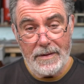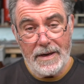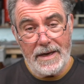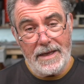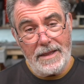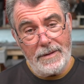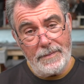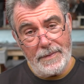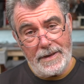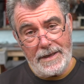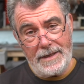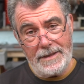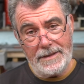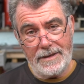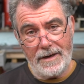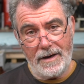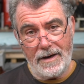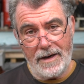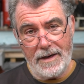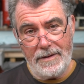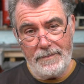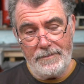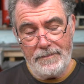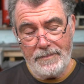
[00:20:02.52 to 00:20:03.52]
In the
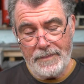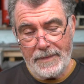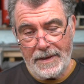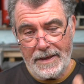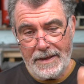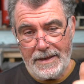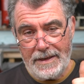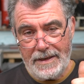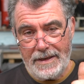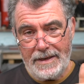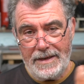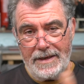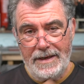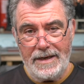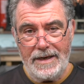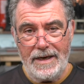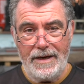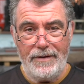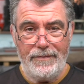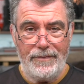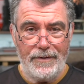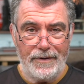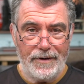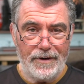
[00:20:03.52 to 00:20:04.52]
meantime,
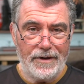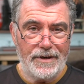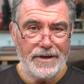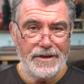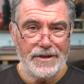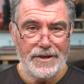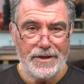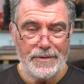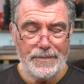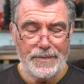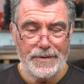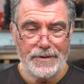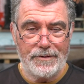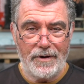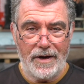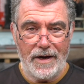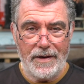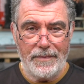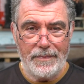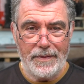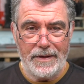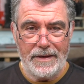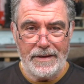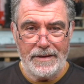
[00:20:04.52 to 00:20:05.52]
if you're not a
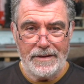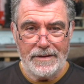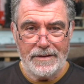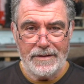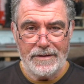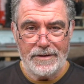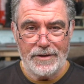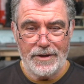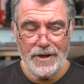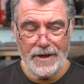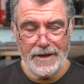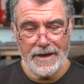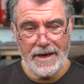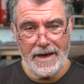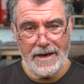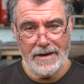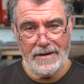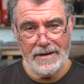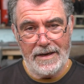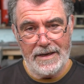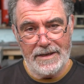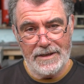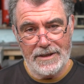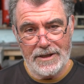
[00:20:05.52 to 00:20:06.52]
subscriber, check
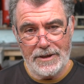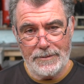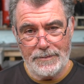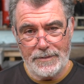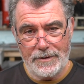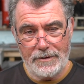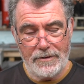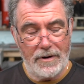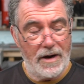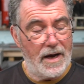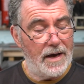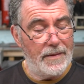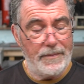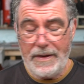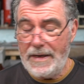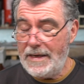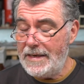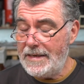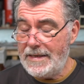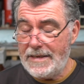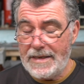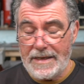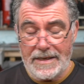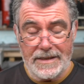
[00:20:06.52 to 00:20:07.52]
out and subscribe.
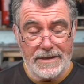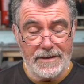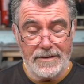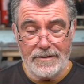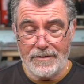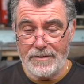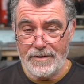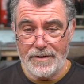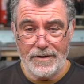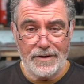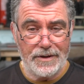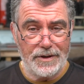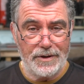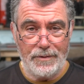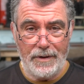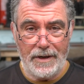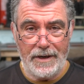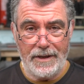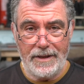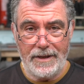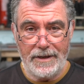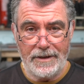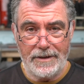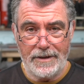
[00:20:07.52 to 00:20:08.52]
It does not cost you
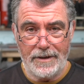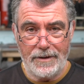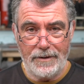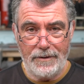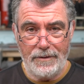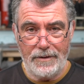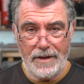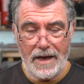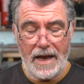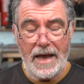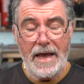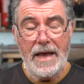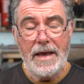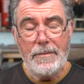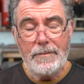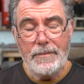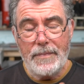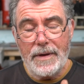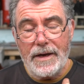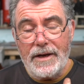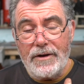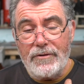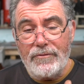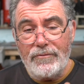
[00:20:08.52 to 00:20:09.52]
anything to do that,
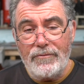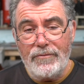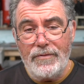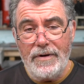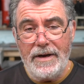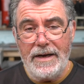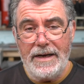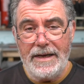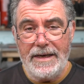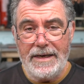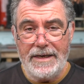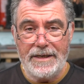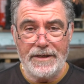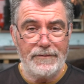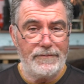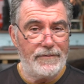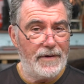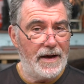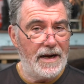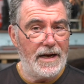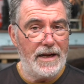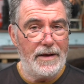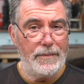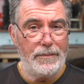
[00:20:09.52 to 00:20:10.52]
but it really is
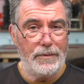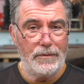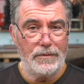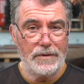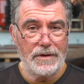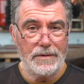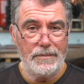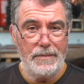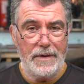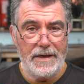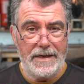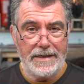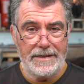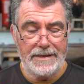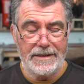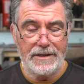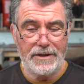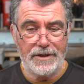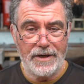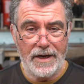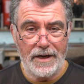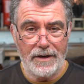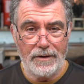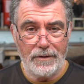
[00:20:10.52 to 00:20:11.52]
valuable to me as a
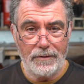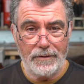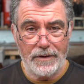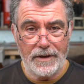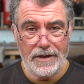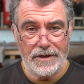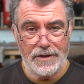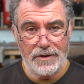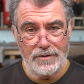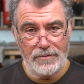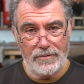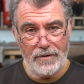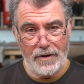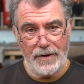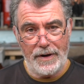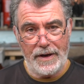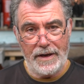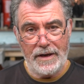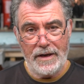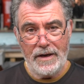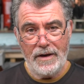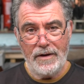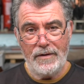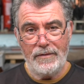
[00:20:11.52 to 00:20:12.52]
channel that is
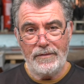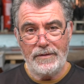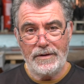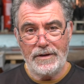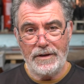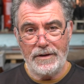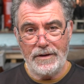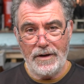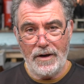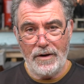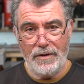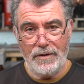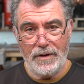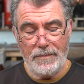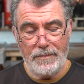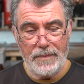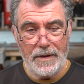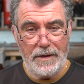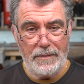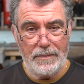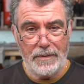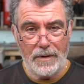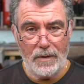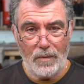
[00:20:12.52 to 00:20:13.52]
growing to know that
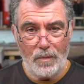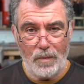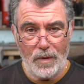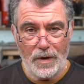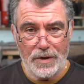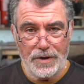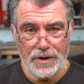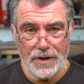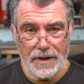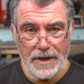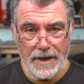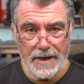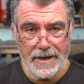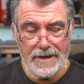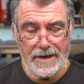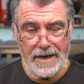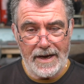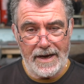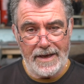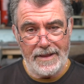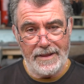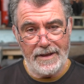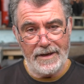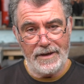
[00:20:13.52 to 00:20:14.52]
people are watching it
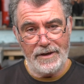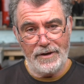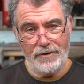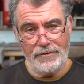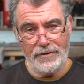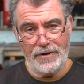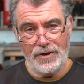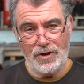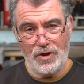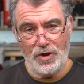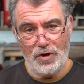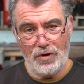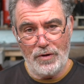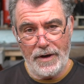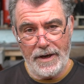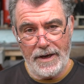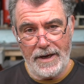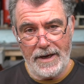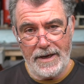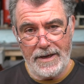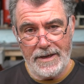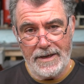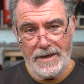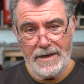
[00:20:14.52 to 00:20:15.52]
and that you're enjoying
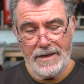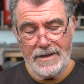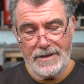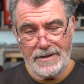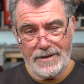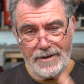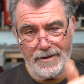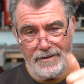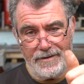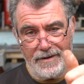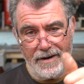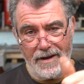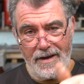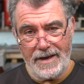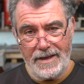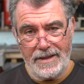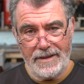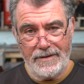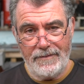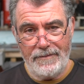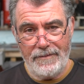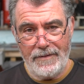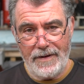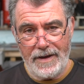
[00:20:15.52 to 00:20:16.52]
it. So like
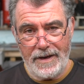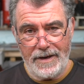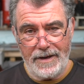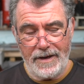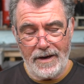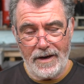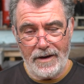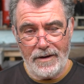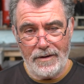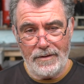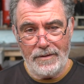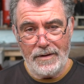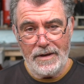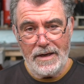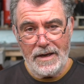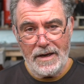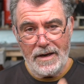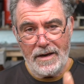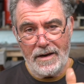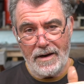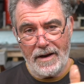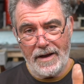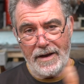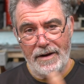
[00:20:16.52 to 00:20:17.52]
the video,
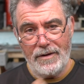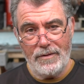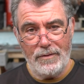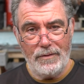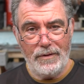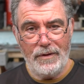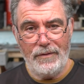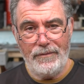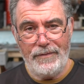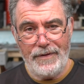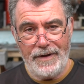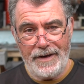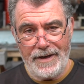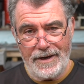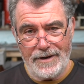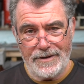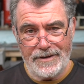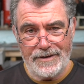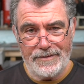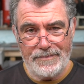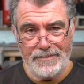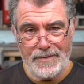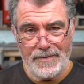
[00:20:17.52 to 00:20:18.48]
like all the videos of